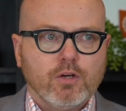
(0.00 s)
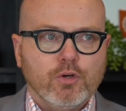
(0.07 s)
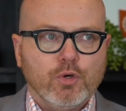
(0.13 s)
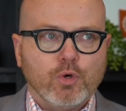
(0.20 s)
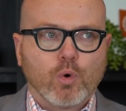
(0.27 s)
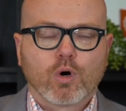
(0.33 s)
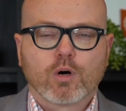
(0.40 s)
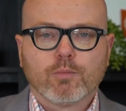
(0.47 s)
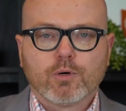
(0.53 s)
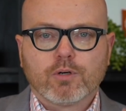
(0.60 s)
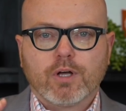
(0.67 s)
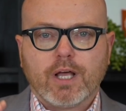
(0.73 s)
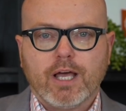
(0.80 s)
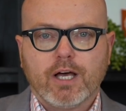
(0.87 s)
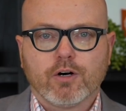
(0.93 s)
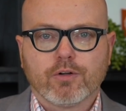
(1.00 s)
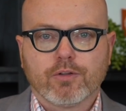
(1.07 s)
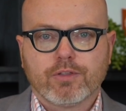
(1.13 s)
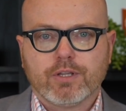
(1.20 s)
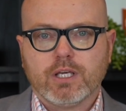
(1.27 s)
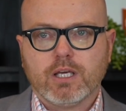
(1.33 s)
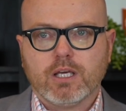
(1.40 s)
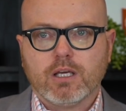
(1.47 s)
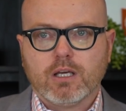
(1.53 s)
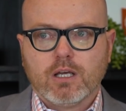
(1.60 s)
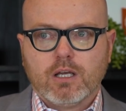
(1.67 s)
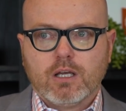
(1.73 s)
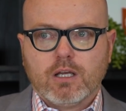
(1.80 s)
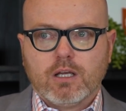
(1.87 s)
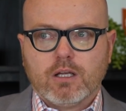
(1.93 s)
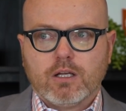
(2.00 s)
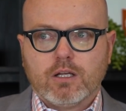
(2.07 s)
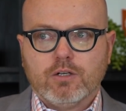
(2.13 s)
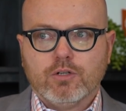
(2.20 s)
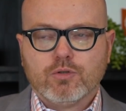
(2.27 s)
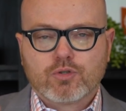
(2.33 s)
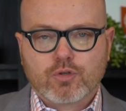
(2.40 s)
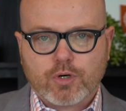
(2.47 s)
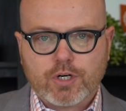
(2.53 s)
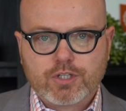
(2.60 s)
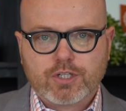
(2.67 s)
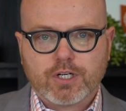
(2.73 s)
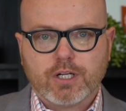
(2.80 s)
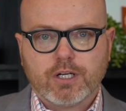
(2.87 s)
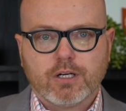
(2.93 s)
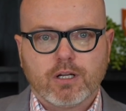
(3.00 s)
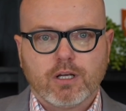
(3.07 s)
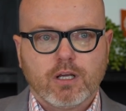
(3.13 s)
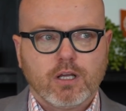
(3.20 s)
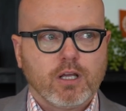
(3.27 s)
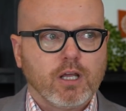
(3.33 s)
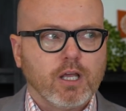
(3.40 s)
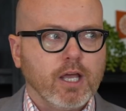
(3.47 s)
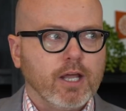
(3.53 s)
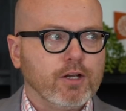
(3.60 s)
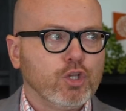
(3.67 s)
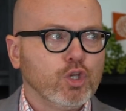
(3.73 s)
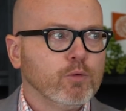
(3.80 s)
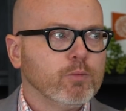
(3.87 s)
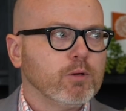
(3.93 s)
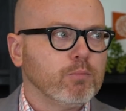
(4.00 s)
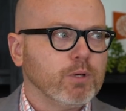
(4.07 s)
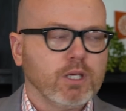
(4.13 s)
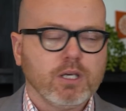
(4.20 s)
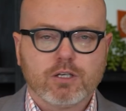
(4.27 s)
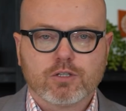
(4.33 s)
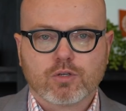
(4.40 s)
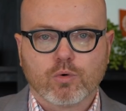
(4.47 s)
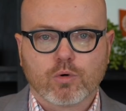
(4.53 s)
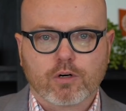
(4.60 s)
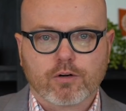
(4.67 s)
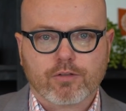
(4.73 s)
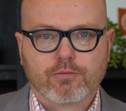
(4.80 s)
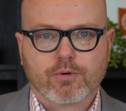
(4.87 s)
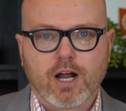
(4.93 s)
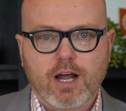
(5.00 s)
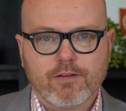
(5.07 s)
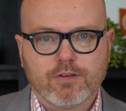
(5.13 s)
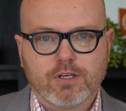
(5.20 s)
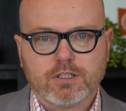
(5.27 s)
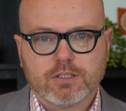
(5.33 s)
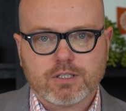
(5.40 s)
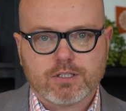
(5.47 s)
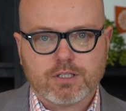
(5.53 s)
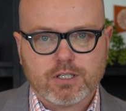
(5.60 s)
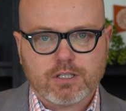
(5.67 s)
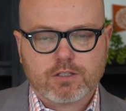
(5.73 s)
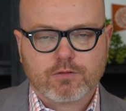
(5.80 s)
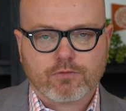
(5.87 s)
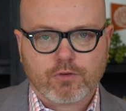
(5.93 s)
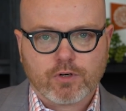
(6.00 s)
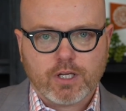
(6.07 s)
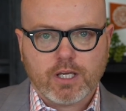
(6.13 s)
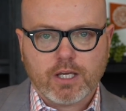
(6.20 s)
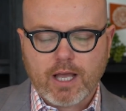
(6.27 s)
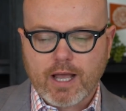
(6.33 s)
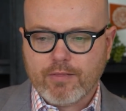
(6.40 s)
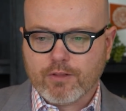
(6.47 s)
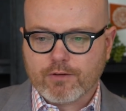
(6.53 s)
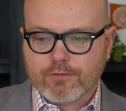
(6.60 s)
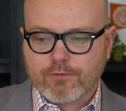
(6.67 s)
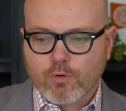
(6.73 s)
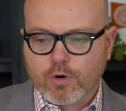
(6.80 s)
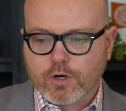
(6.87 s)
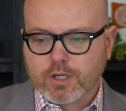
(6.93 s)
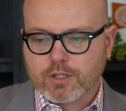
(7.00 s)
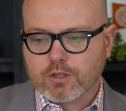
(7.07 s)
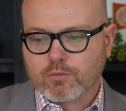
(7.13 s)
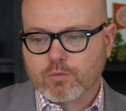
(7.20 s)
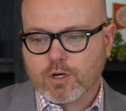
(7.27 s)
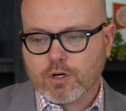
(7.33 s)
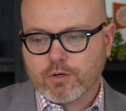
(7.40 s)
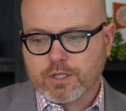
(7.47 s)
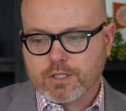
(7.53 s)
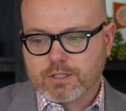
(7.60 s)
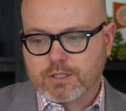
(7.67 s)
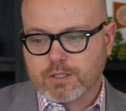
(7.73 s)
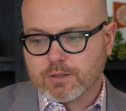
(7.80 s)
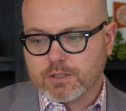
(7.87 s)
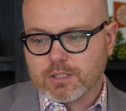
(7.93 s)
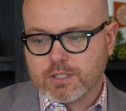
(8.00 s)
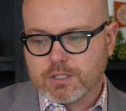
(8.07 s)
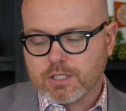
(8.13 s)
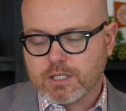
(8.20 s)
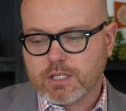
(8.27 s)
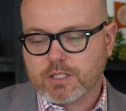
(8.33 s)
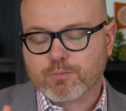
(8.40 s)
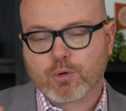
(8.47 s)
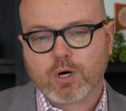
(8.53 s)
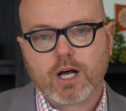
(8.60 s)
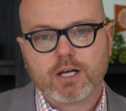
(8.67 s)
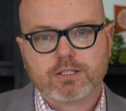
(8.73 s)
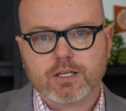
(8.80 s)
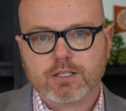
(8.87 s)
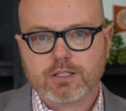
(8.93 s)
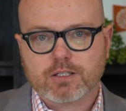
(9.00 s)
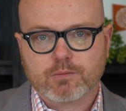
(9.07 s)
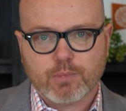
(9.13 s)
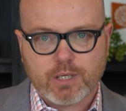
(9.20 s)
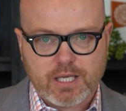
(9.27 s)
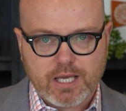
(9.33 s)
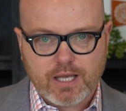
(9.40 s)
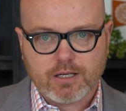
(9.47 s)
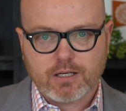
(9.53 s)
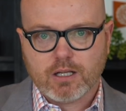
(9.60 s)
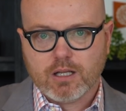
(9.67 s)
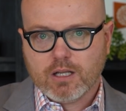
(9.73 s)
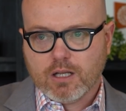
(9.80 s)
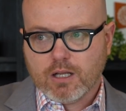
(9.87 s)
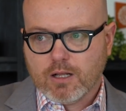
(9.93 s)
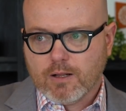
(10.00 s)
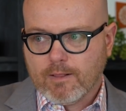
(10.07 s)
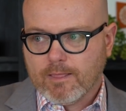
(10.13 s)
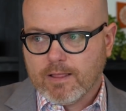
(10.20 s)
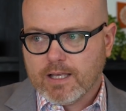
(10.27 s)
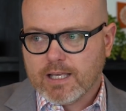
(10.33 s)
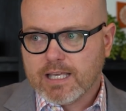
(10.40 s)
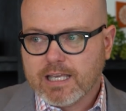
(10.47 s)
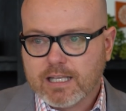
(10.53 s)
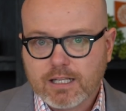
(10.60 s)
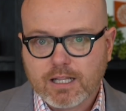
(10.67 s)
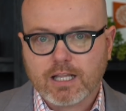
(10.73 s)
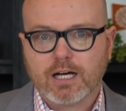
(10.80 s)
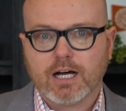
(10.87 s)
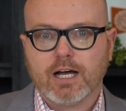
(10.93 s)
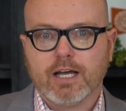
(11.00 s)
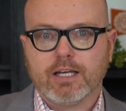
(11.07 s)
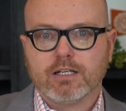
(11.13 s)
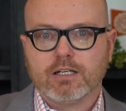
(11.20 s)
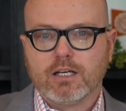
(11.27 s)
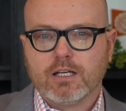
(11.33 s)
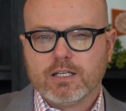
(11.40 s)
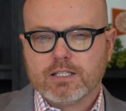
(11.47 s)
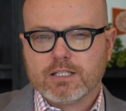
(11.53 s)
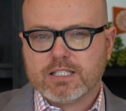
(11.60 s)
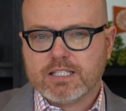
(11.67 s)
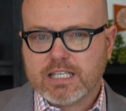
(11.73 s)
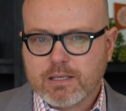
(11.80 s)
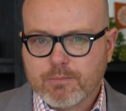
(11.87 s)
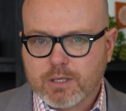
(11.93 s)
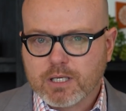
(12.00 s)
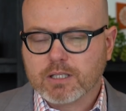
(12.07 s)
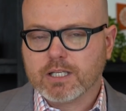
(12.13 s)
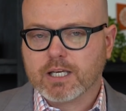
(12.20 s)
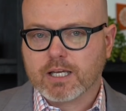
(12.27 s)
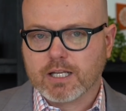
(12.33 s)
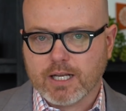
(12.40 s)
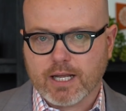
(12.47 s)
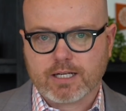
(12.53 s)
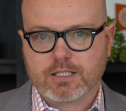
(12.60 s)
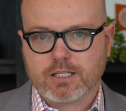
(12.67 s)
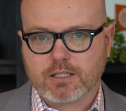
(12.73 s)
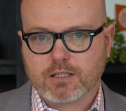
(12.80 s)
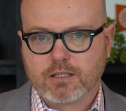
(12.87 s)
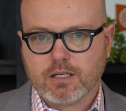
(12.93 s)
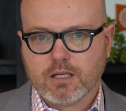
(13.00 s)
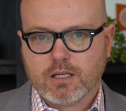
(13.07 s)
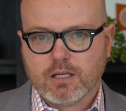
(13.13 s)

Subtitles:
normal, healthy nutrition and human beings who are thriving, disease-free, and the fork in the road is that the disease processes begin in line, seemingly connected.